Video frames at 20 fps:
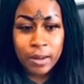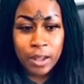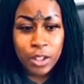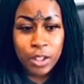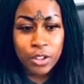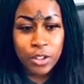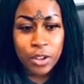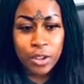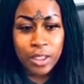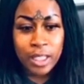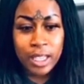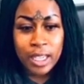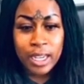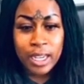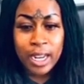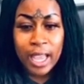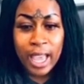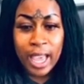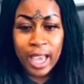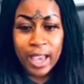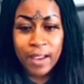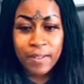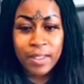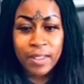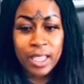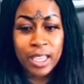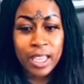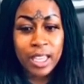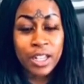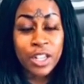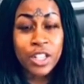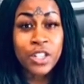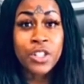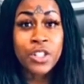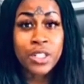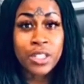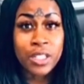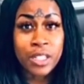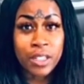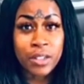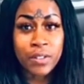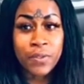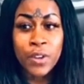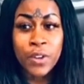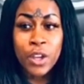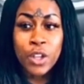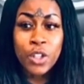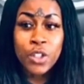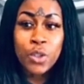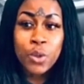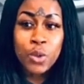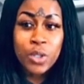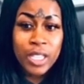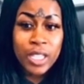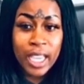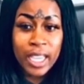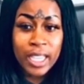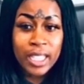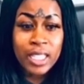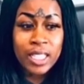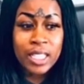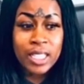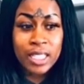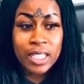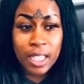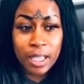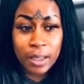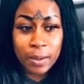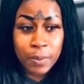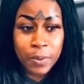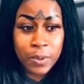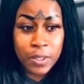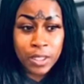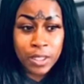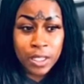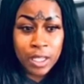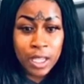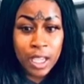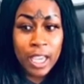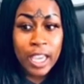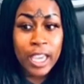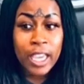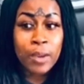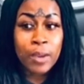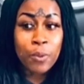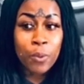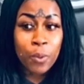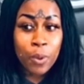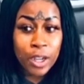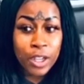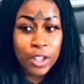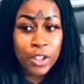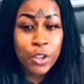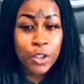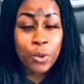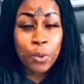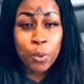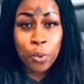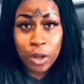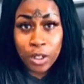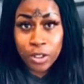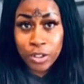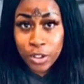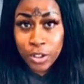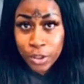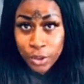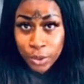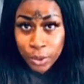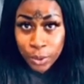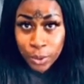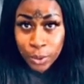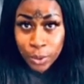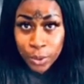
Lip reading: So then have the initiative to take the steps in what you want to do